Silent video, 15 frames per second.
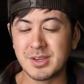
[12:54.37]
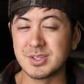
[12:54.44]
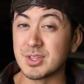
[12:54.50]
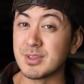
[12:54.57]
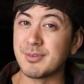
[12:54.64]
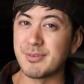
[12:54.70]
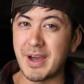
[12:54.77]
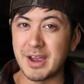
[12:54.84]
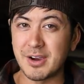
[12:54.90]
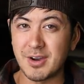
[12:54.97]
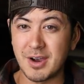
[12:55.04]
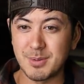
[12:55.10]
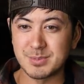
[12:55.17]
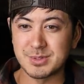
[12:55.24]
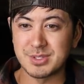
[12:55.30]
So the
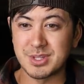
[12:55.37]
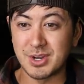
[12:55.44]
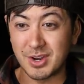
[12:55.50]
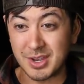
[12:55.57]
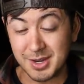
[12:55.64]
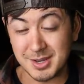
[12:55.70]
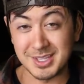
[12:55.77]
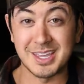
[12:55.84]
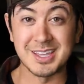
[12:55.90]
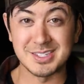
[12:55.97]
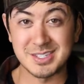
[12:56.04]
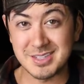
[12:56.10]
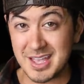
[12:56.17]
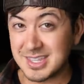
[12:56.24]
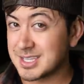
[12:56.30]
firearms that are gonna
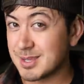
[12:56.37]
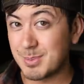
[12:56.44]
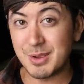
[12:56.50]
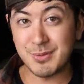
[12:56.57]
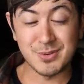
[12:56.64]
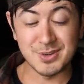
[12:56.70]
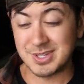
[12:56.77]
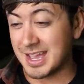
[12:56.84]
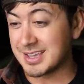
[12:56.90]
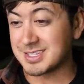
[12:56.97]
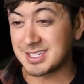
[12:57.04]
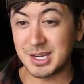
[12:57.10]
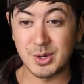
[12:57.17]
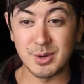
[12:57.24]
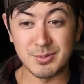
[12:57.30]
get sent to me for
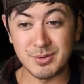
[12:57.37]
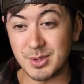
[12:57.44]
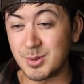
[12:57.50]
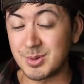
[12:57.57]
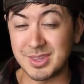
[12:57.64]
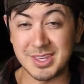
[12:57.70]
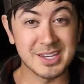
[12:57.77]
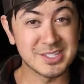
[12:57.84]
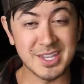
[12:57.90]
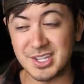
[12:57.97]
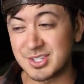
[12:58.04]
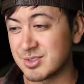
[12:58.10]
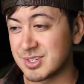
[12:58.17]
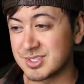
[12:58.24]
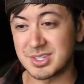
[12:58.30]
testing or review and the
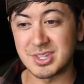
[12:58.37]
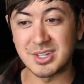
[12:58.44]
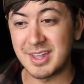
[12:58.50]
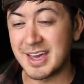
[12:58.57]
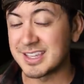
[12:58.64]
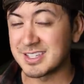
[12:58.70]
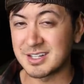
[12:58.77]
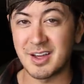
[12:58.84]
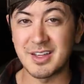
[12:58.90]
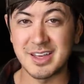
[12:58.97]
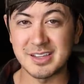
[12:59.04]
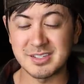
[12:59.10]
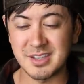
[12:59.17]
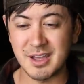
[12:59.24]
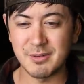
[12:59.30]
accessories and the lights and all
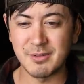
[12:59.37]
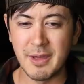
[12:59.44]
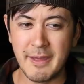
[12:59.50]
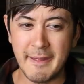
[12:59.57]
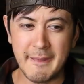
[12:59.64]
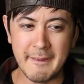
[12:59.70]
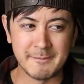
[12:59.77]
that stuff